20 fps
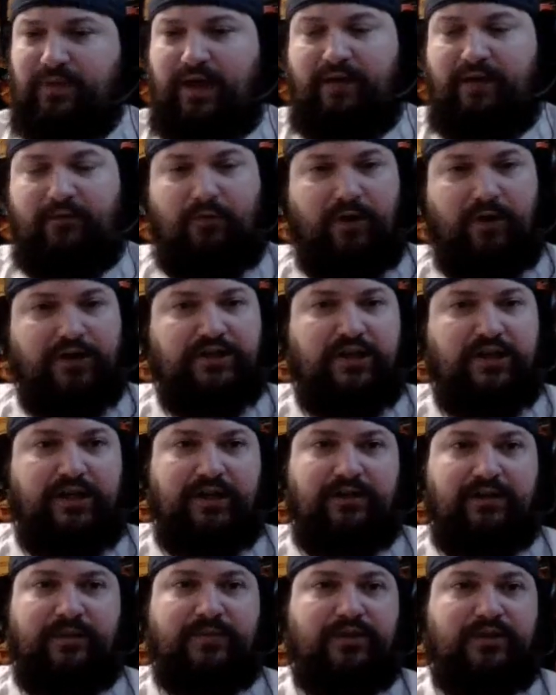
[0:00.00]
I haven't watched
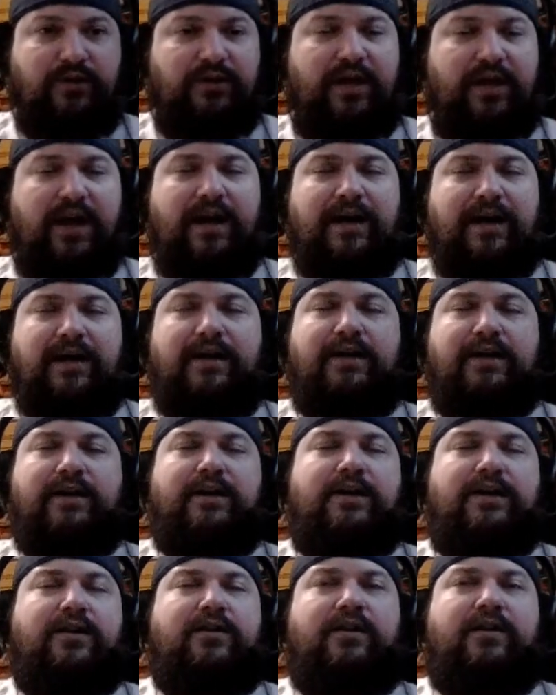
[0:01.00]
any clips online
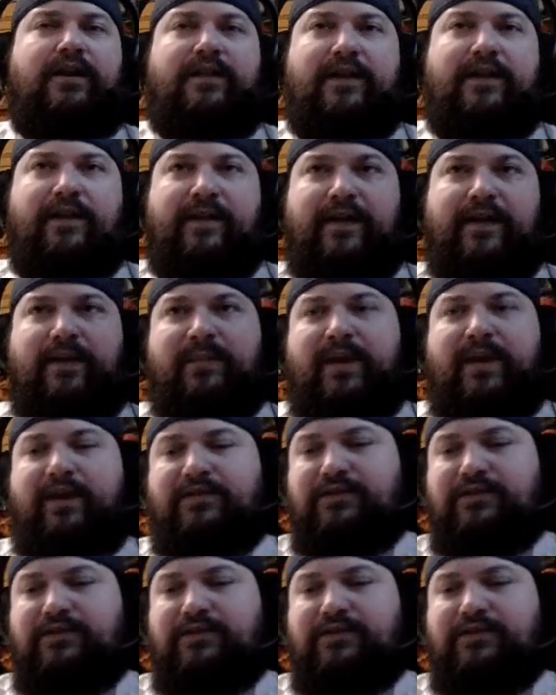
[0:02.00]
or anything like that, man.